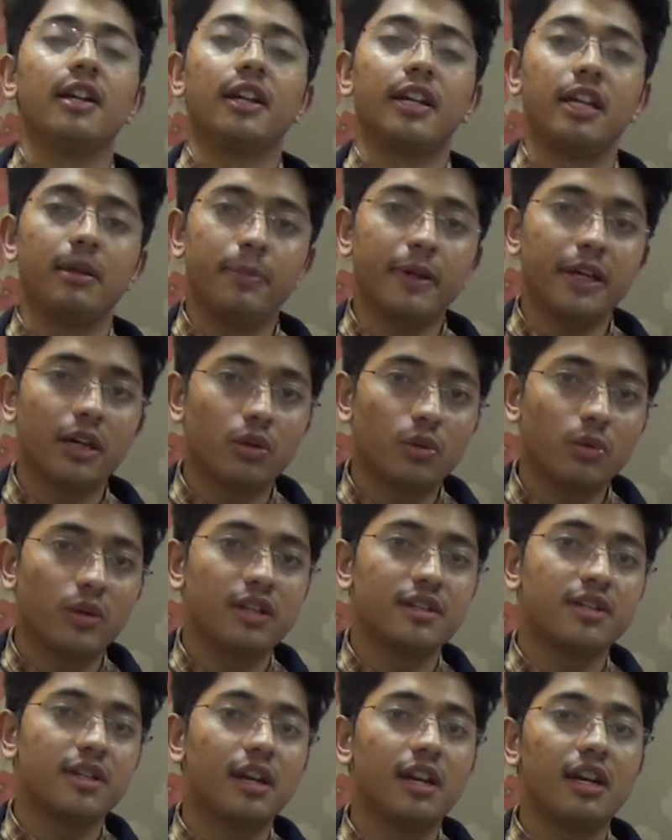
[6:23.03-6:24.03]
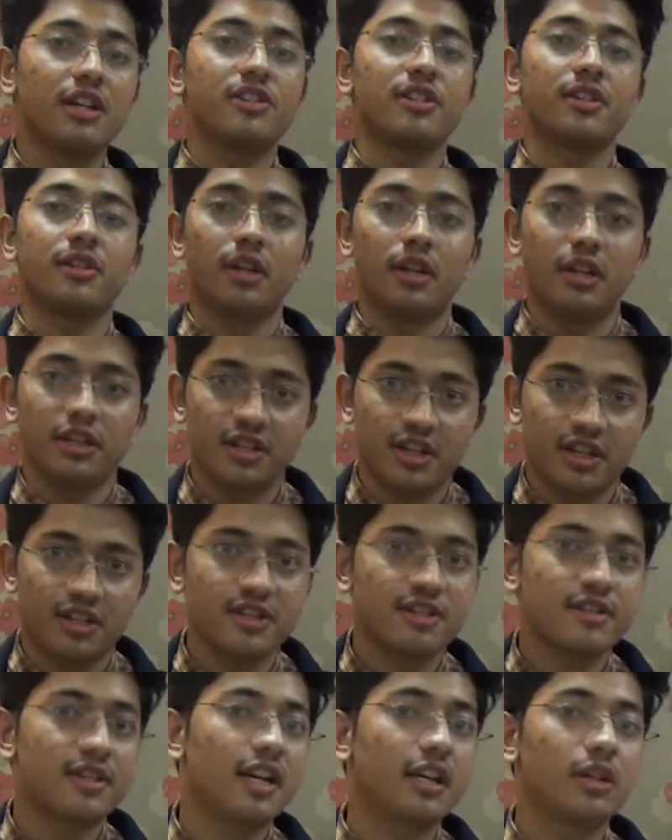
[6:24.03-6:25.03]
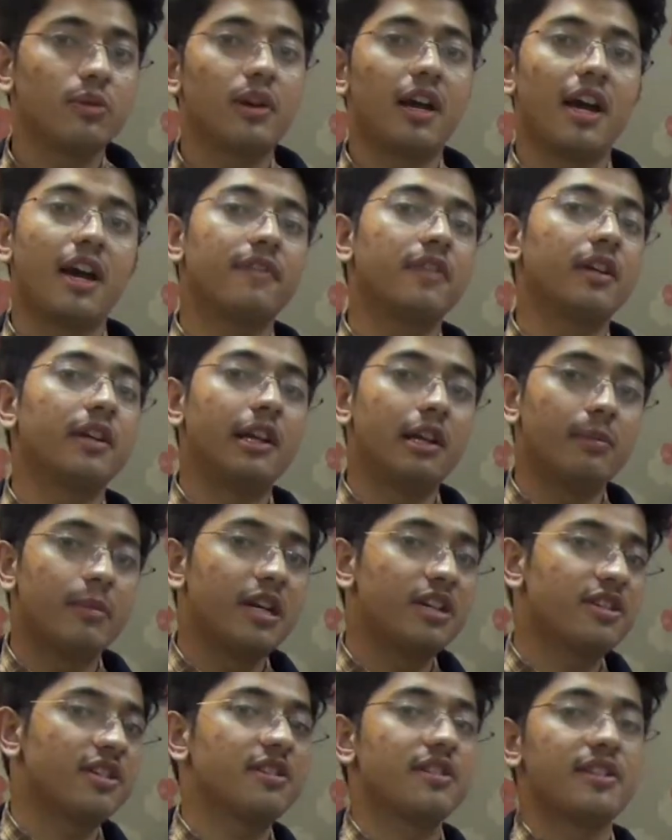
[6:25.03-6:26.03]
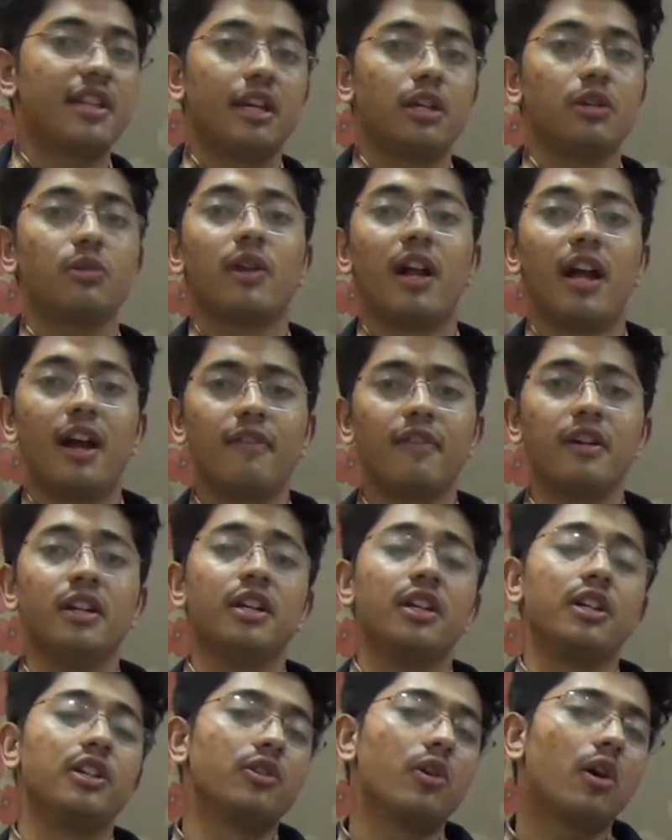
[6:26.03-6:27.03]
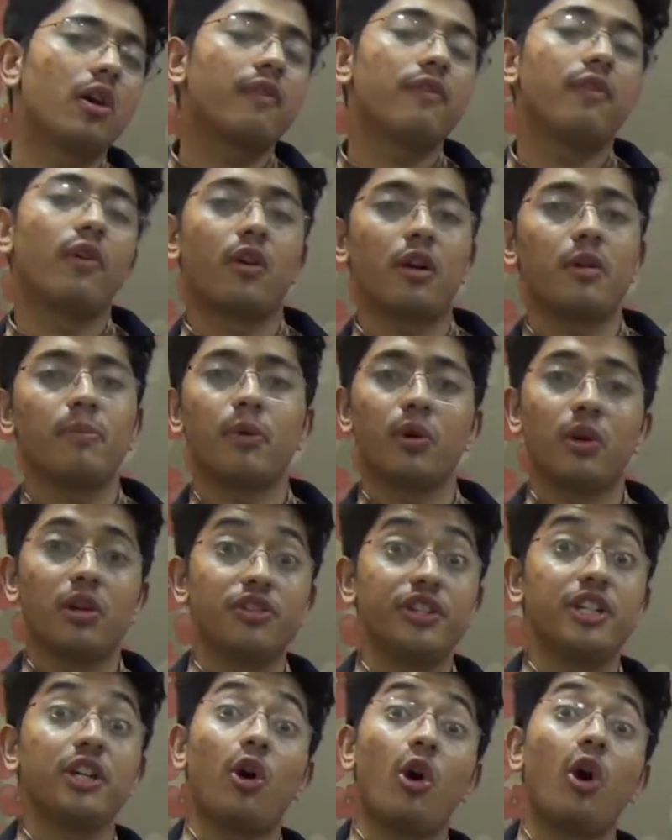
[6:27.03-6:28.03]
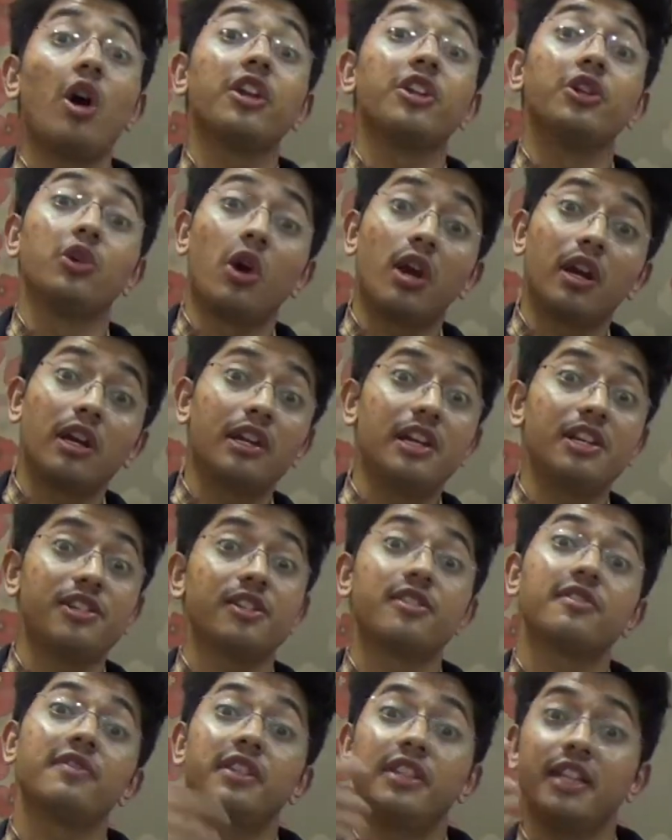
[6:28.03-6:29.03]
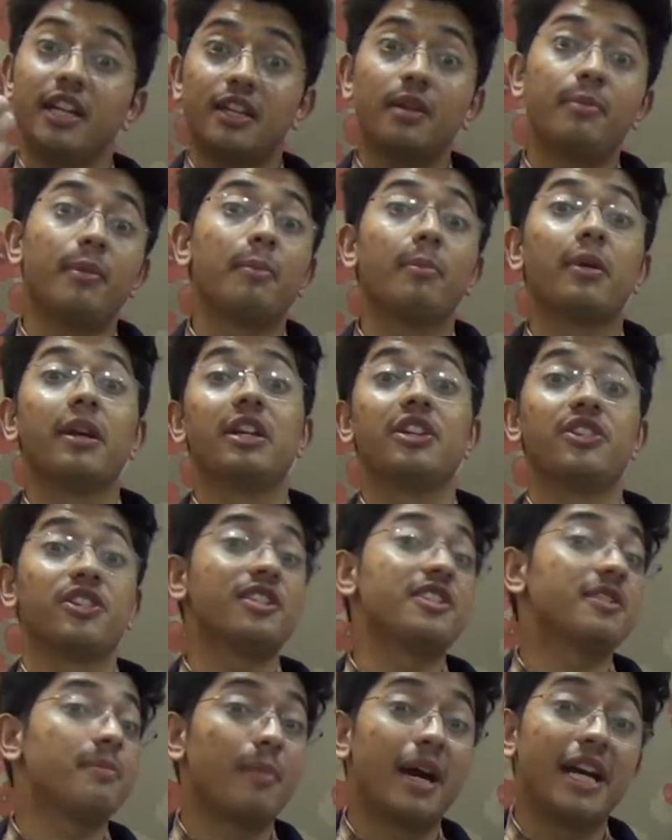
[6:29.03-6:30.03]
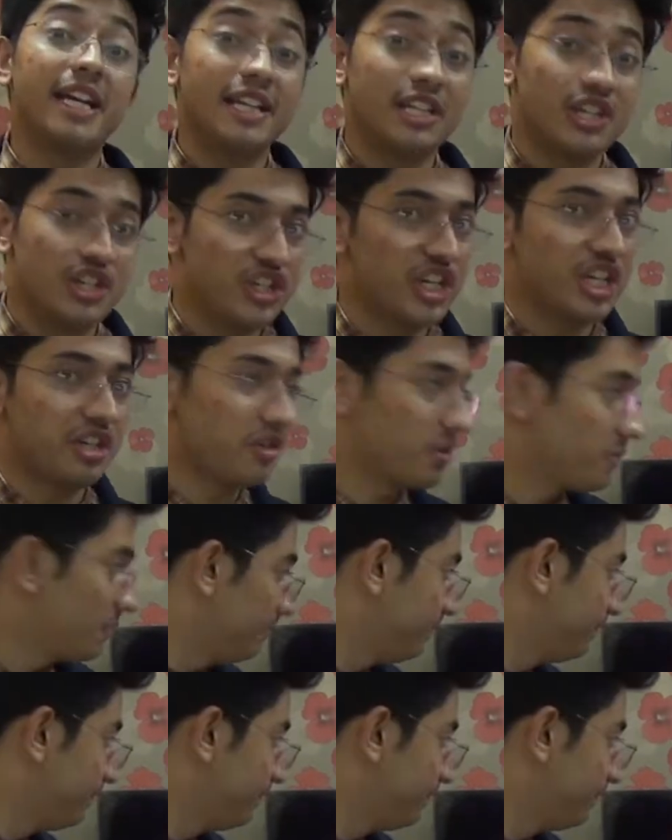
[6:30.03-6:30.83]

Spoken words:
keeping into consideration the discussions that you will have, the deliberations that you will have, your foreign policy or your relations with the other member nations might change.